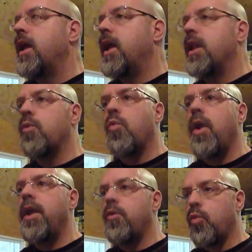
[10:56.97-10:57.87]
and it
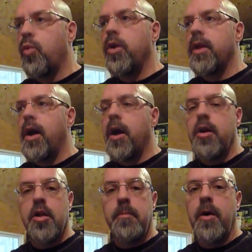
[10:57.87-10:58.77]
rained really hard
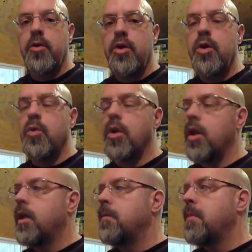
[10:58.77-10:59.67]
till about noon
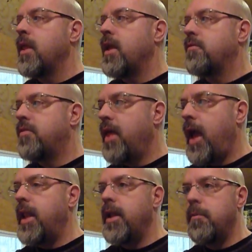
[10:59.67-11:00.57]
if
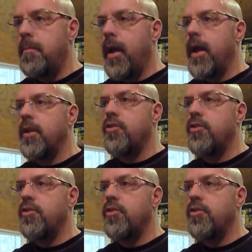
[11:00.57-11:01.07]
that had been